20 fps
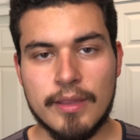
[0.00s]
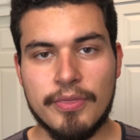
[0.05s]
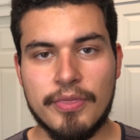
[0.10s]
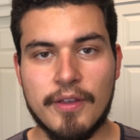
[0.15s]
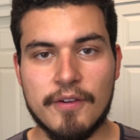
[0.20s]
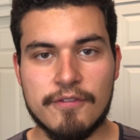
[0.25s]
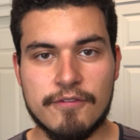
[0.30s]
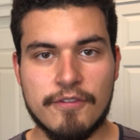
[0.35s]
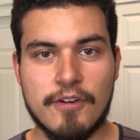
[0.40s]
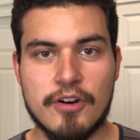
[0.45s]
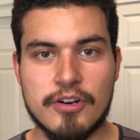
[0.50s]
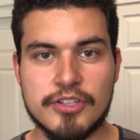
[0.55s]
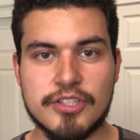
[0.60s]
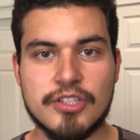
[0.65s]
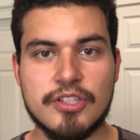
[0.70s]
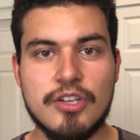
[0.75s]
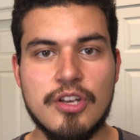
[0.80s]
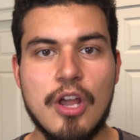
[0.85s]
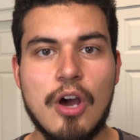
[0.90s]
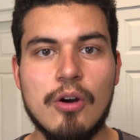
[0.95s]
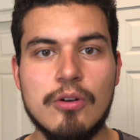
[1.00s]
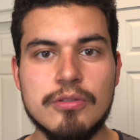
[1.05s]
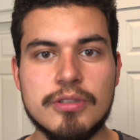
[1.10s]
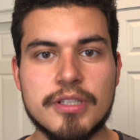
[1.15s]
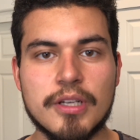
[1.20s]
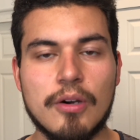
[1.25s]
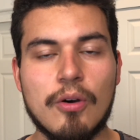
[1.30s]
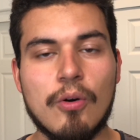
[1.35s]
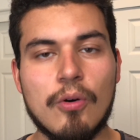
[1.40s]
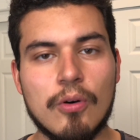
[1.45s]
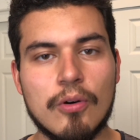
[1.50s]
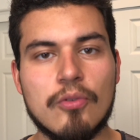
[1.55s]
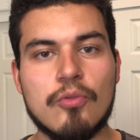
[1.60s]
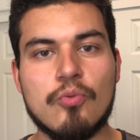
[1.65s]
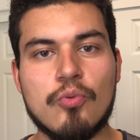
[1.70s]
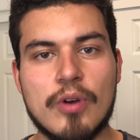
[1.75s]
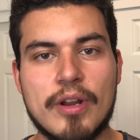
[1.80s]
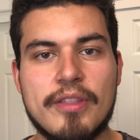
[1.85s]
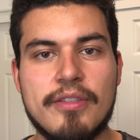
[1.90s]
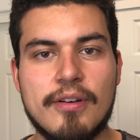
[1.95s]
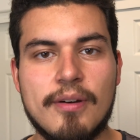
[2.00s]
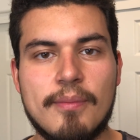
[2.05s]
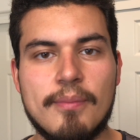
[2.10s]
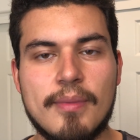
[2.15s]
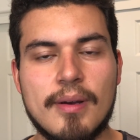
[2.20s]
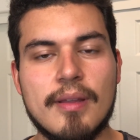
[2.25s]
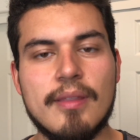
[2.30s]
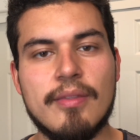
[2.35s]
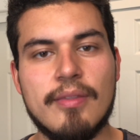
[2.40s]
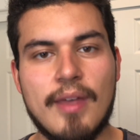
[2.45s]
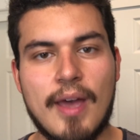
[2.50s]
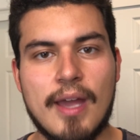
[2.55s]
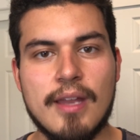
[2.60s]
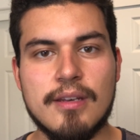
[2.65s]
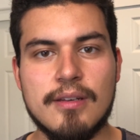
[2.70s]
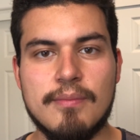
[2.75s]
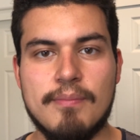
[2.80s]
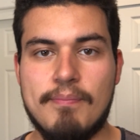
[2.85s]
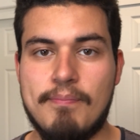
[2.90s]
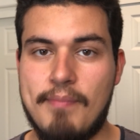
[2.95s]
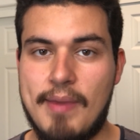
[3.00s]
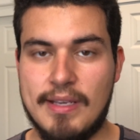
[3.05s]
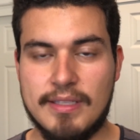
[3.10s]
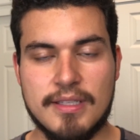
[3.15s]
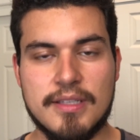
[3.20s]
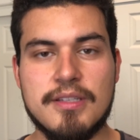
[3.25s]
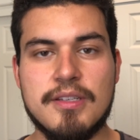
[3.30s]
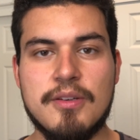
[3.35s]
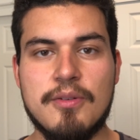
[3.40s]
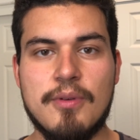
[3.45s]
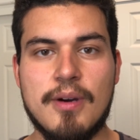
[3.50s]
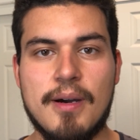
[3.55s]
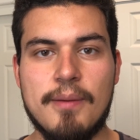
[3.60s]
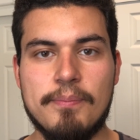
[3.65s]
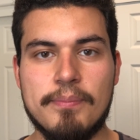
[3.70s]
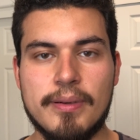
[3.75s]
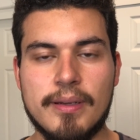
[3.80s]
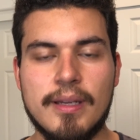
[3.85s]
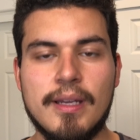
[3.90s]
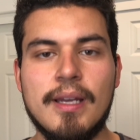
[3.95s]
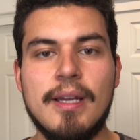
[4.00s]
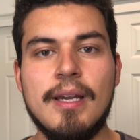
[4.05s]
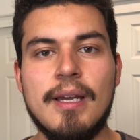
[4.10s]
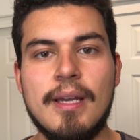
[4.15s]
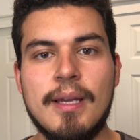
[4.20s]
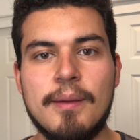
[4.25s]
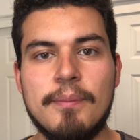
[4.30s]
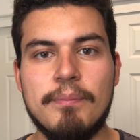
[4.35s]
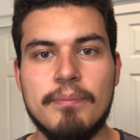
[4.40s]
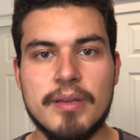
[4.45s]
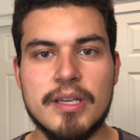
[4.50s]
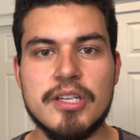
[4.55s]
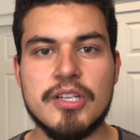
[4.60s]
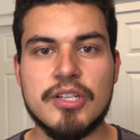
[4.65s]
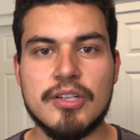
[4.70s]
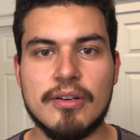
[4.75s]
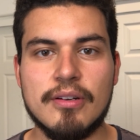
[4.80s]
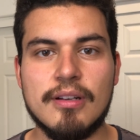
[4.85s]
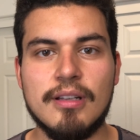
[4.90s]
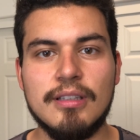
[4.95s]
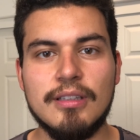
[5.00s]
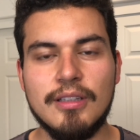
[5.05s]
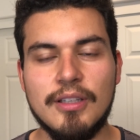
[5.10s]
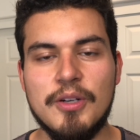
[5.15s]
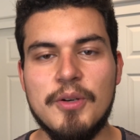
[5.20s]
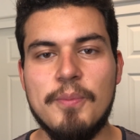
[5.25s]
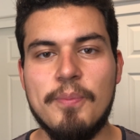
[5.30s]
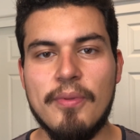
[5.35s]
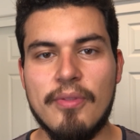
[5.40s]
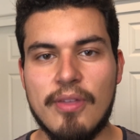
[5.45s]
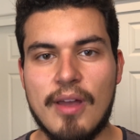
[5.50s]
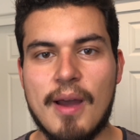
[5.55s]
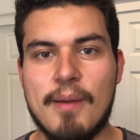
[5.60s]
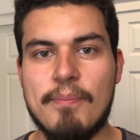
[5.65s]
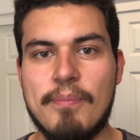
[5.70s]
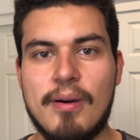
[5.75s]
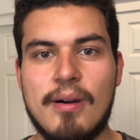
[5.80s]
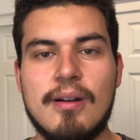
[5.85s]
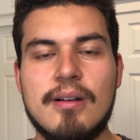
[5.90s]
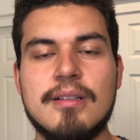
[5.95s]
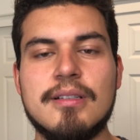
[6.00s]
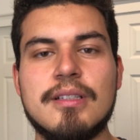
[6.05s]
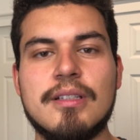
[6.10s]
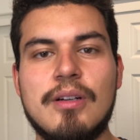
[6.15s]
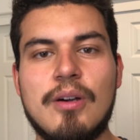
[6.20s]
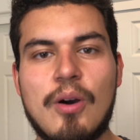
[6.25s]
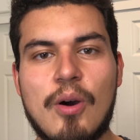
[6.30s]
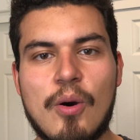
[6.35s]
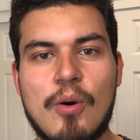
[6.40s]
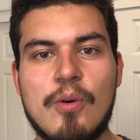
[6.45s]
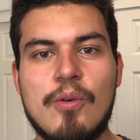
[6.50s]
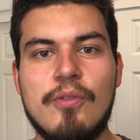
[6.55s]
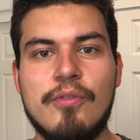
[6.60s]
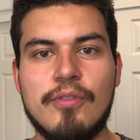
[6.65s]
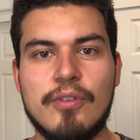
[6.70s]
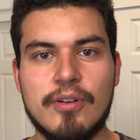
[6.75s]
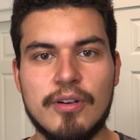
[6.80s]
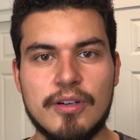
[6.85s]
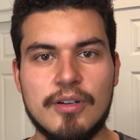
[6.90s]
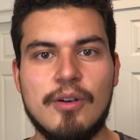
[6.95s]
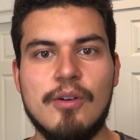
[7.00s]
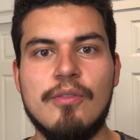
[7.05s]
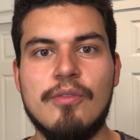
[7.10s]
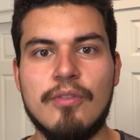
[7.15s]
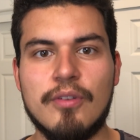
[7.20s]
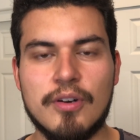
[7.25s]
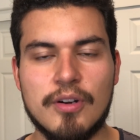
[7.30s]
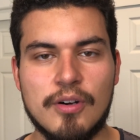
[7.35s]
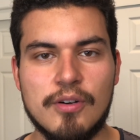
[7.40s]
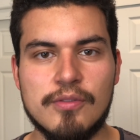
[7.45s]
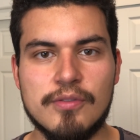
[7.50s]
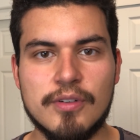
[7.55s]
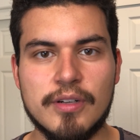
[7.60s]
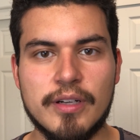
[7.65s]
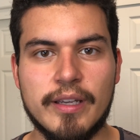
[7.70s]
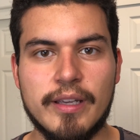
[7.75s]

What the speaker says: The first note or rhythm that messes you up, be sure to loop that part over and over and over